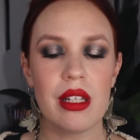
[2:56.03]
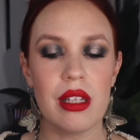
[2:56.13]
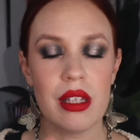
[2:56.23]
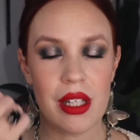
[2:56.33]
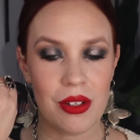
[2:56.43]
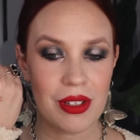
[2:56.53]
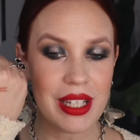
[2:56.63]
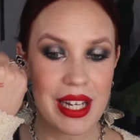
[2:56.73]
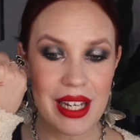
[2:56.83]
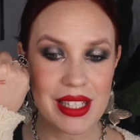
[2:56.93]

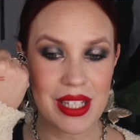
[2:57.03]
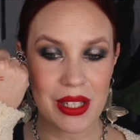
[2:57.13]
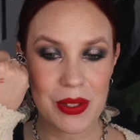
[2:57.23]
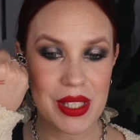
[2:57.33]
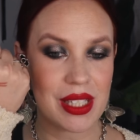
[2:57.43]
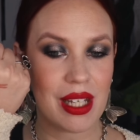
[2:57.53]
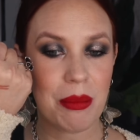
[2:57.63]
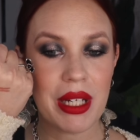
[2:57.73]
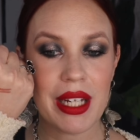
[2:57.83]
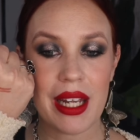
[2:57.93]
literally as close as
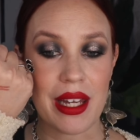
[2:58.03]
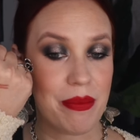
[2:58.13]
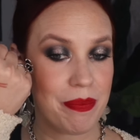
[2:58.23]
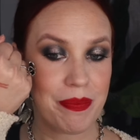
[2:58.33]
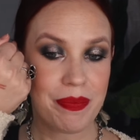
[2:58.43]
I'm gonna get.